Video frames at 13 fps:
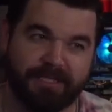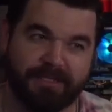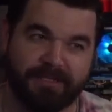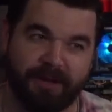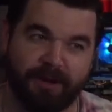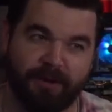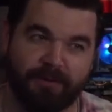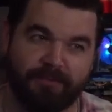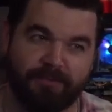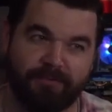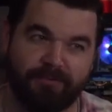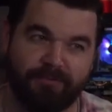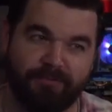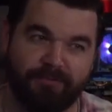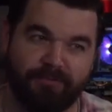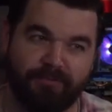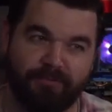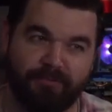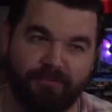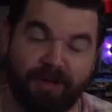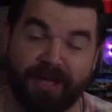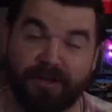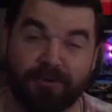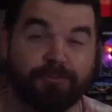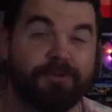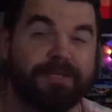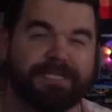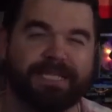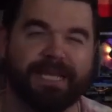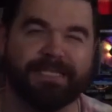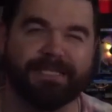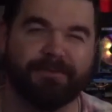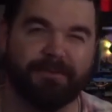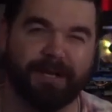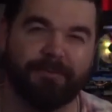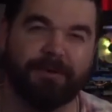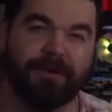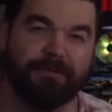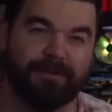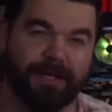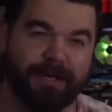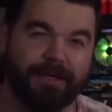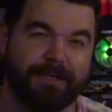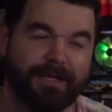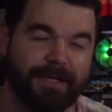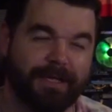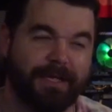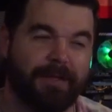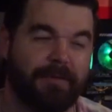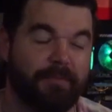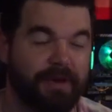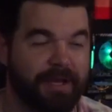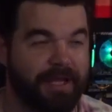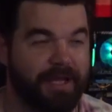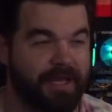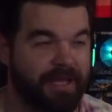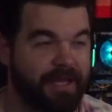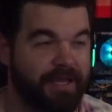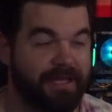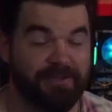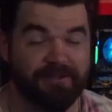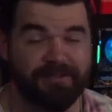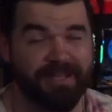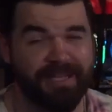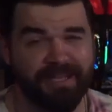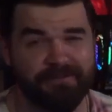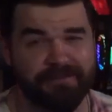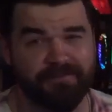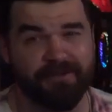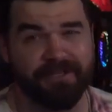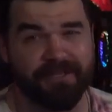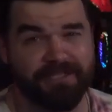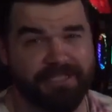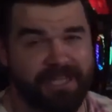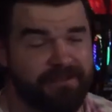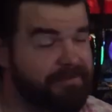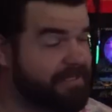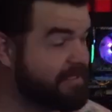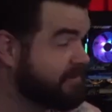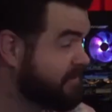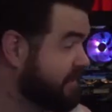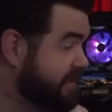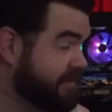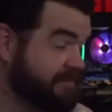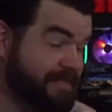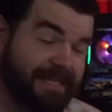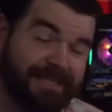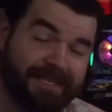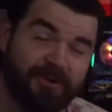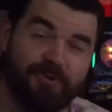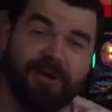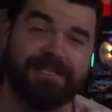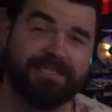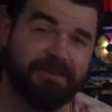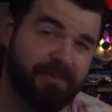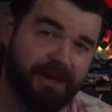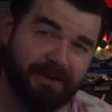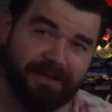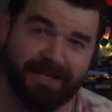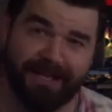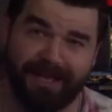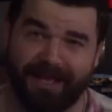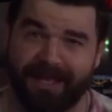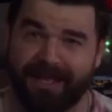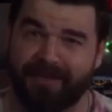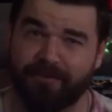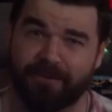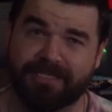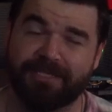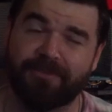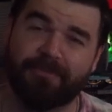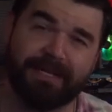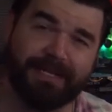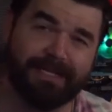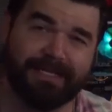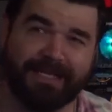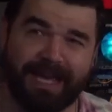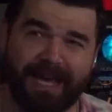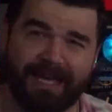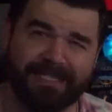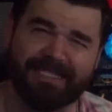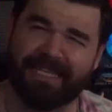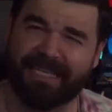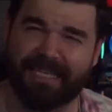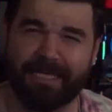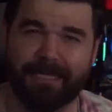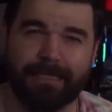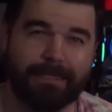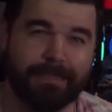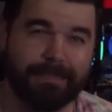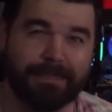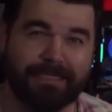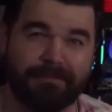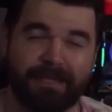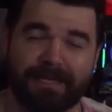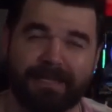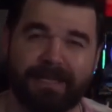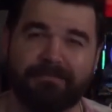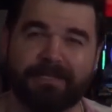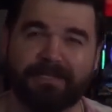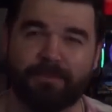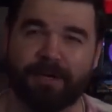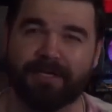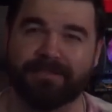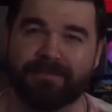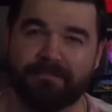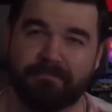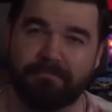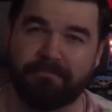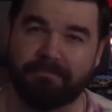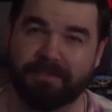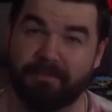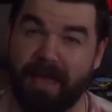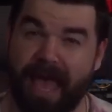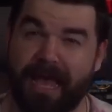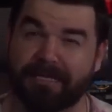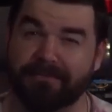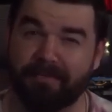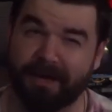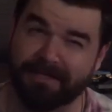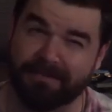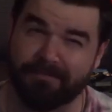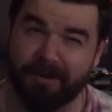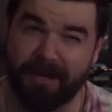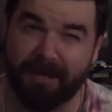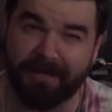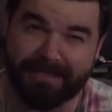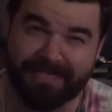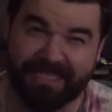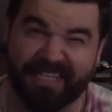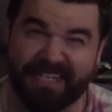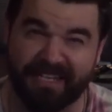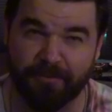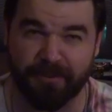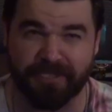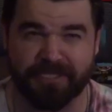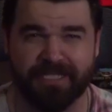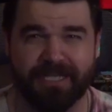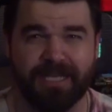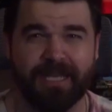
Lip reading: So I couldn't really test it when I went over there. But it looked like it was in pretty good shape. It didn't look like there was anything crazy about it. It was a little bit sticky, and it seemed like they had been spraying some Axe body spray on it to clean it, which